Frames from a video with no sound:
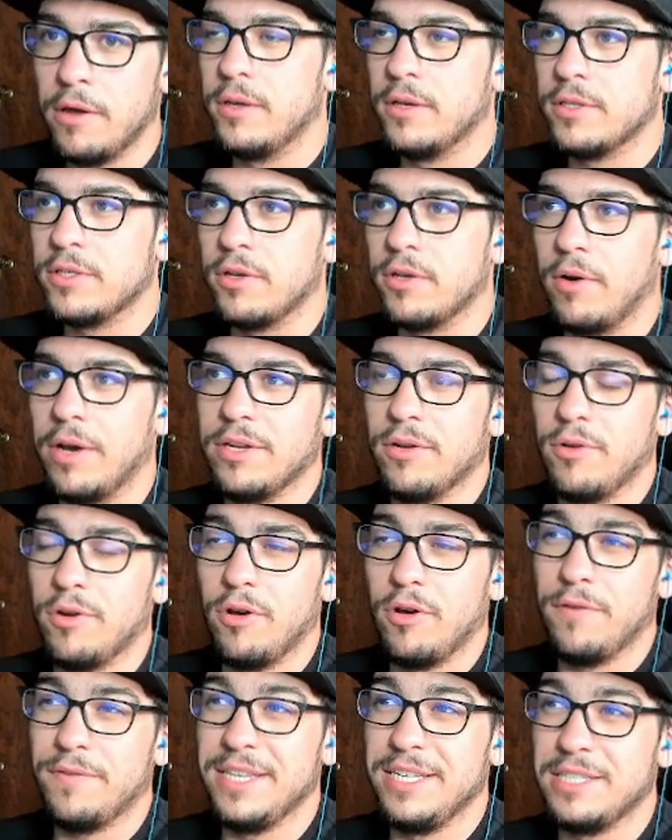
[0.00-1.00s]
So I don't
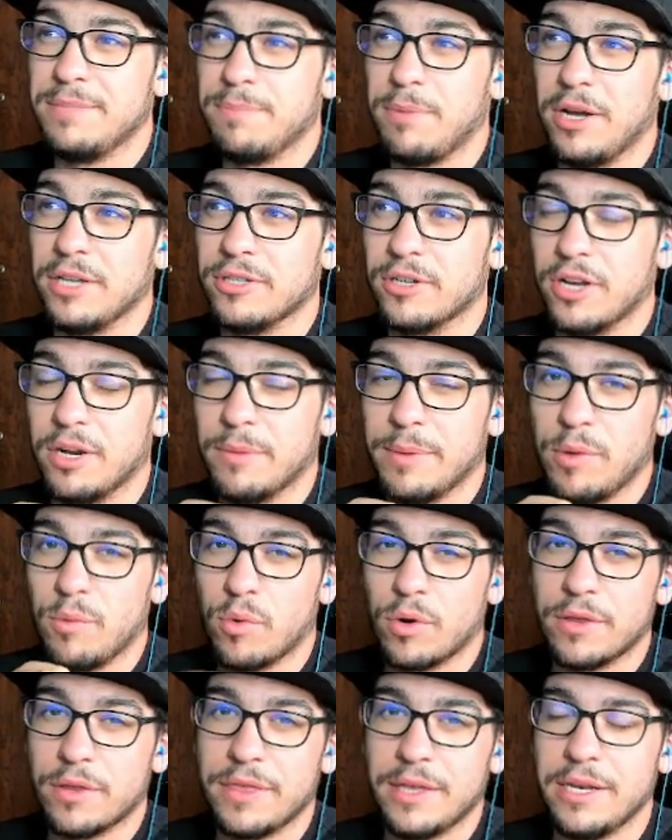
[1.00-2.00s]
know if these spots are going to be
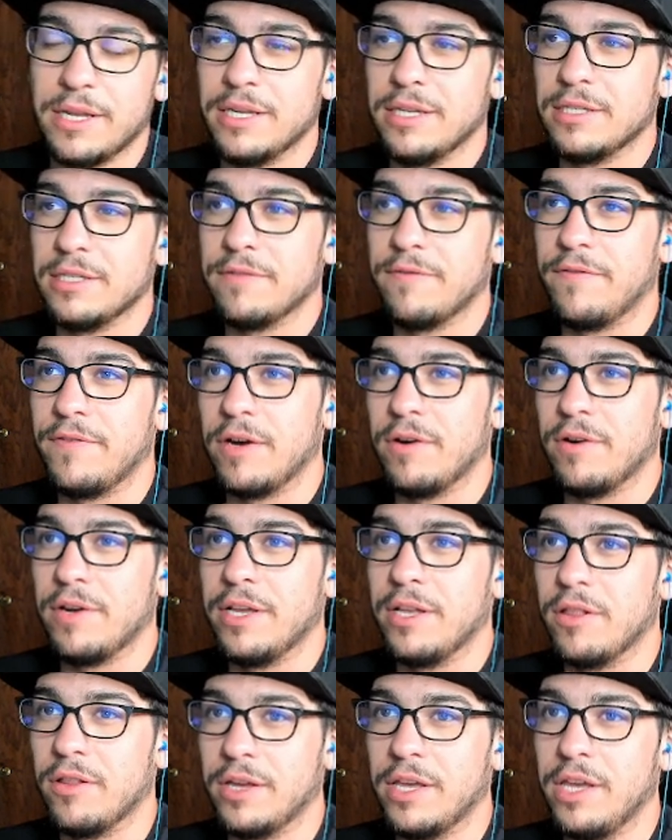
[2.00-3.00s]
worth it. It is very
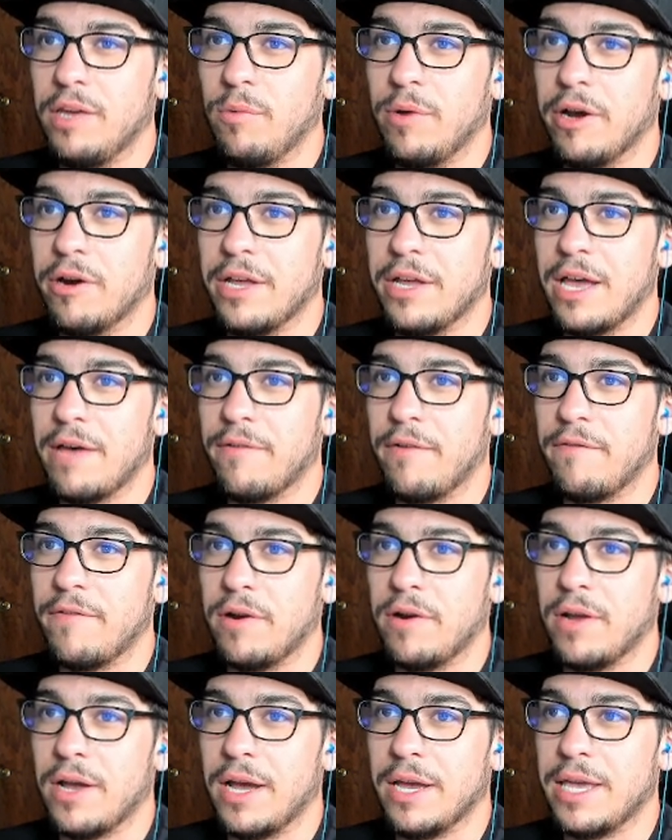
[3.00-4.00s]
clunky. We already have a
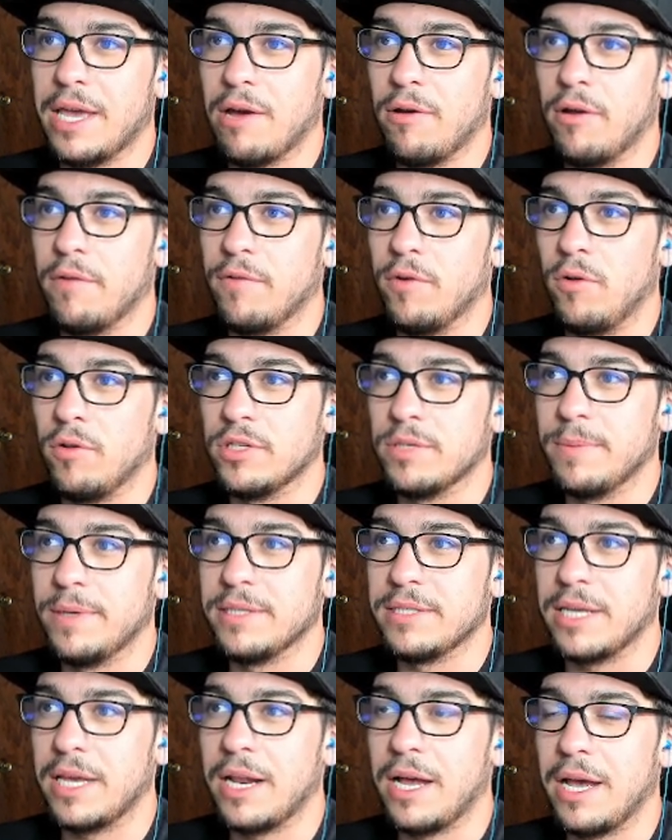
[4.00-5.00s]
very high count of
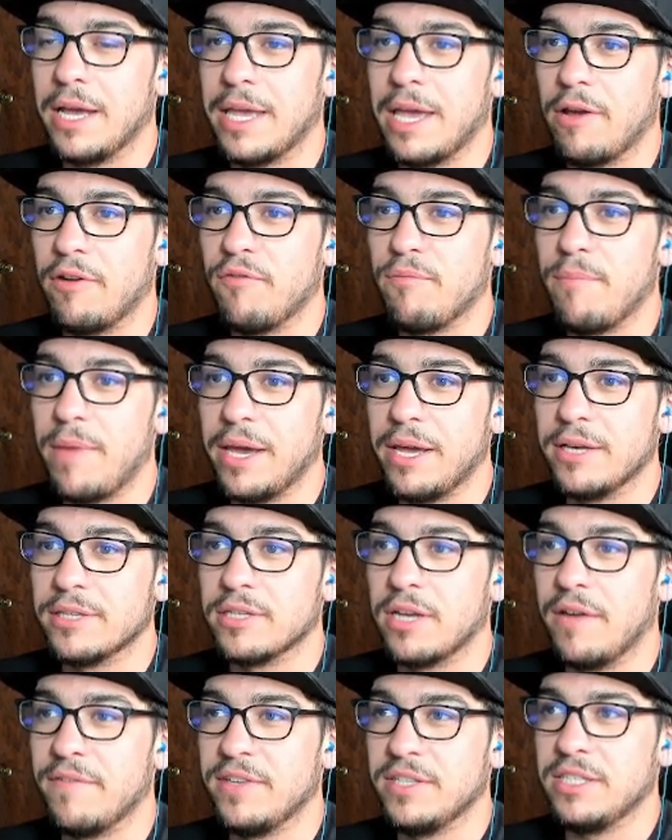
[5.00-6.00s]
Ultimates and a high count of Megas.
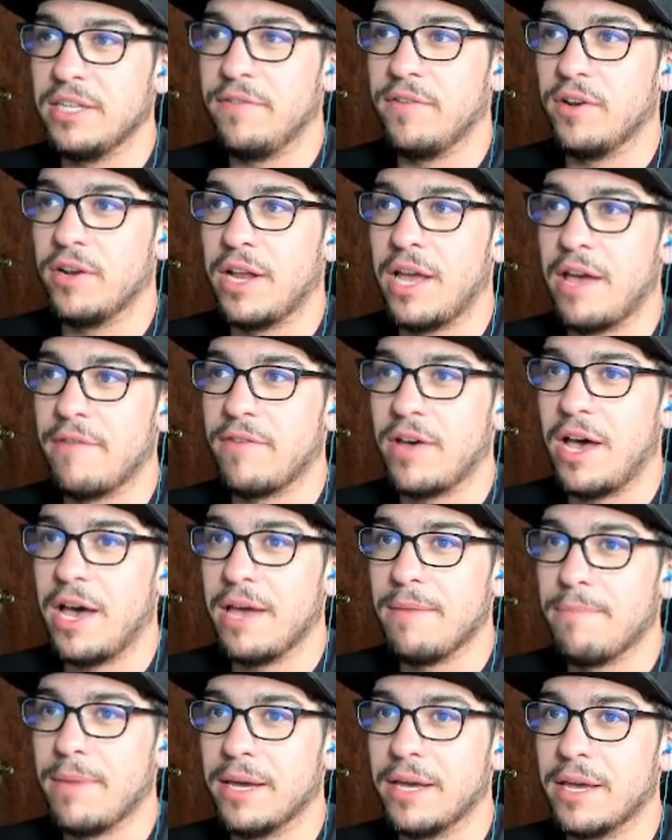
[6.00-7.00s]
Obviously, if you're going to have a high
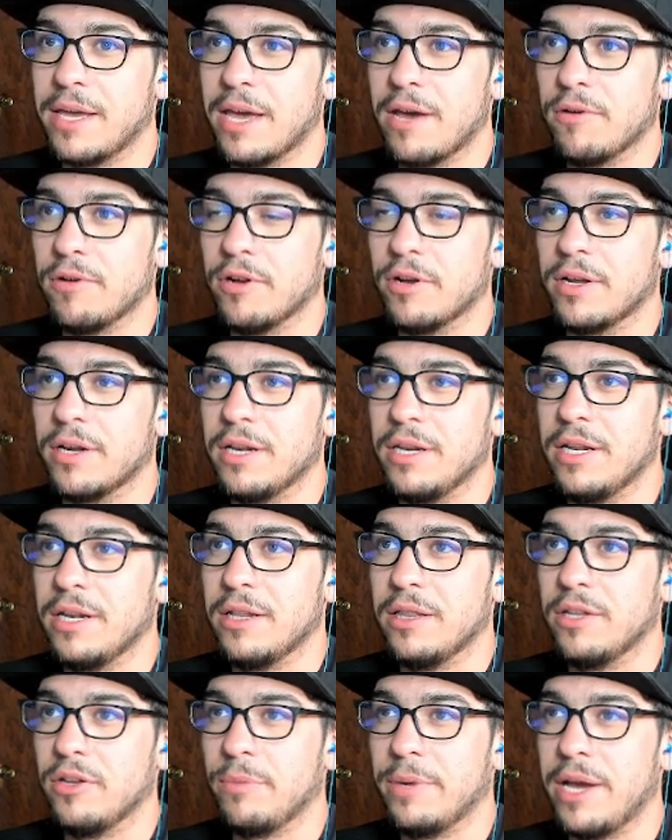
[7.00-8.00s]
Mega count, you're going to need a
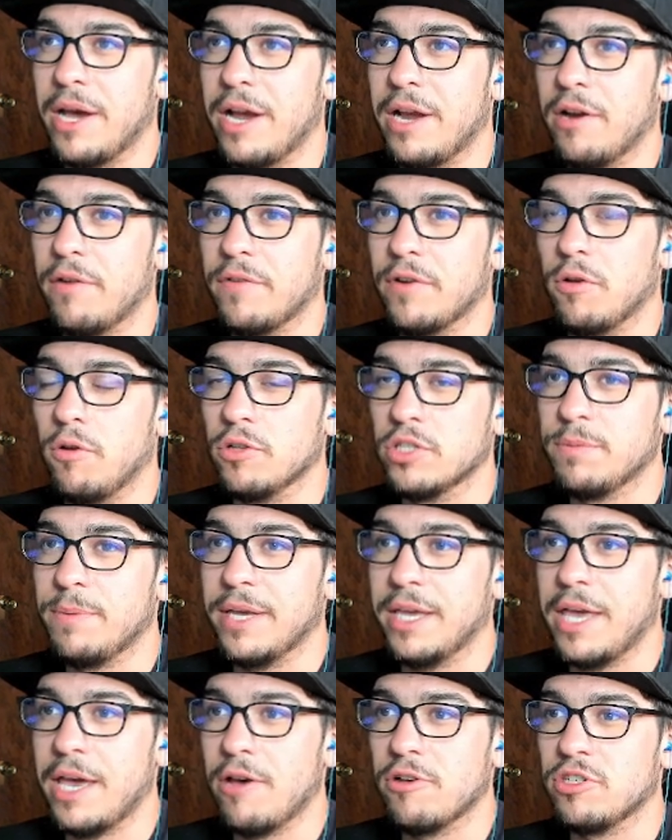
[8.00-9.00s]
little bit higher of an
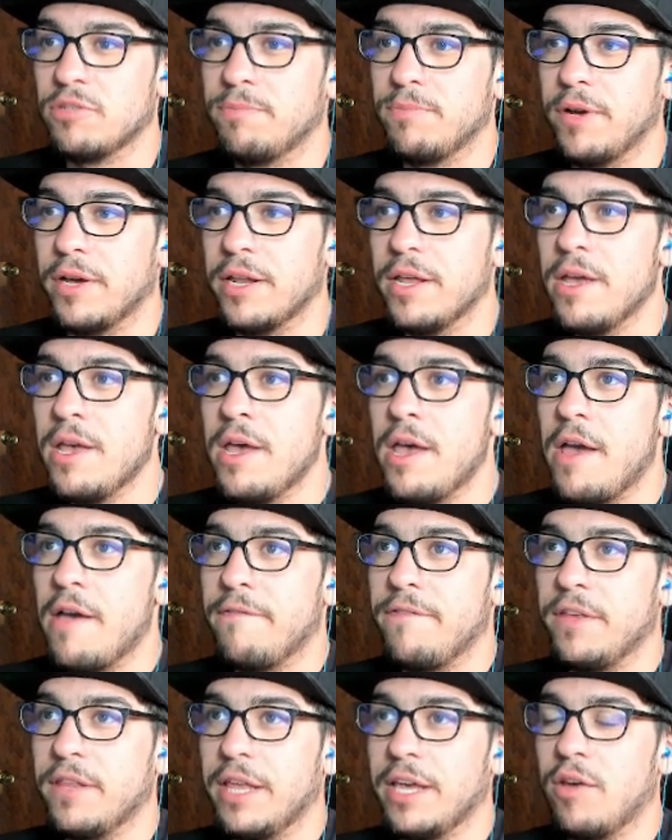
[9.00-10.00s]
Ultimate count, but I
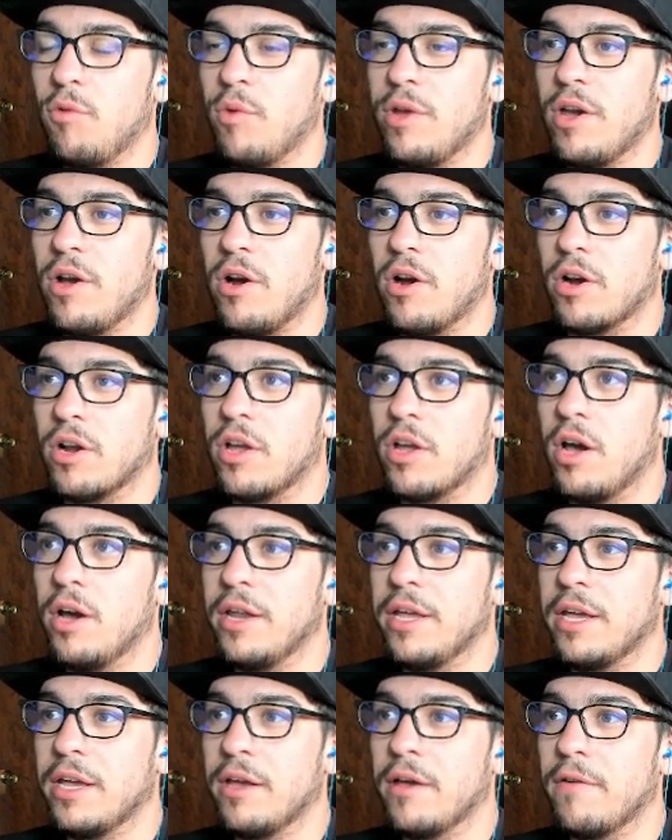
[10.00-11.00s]
feel like we are
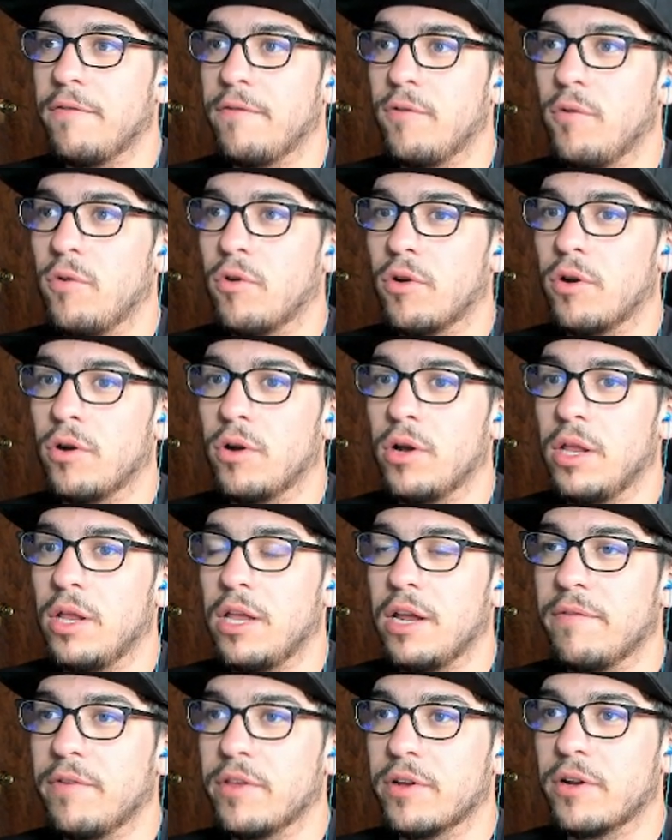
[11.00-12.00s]
cutting for a
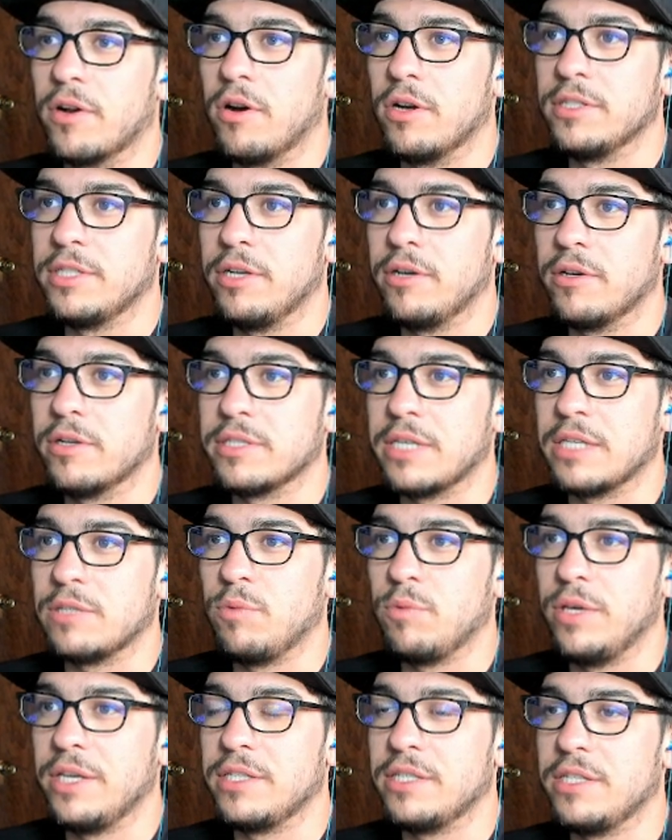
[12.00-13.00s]
lot of other cards here, because as
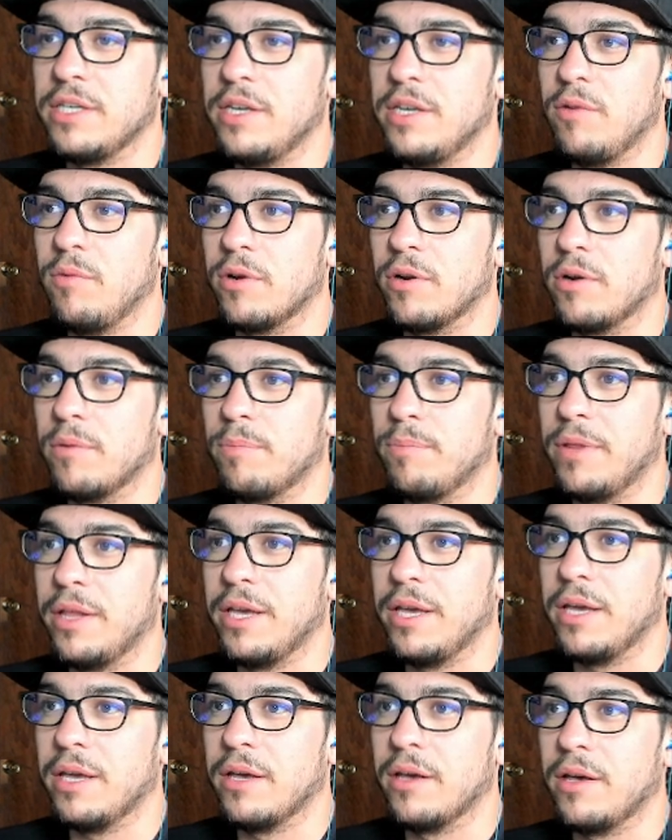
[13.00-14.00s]
we can see, we're playing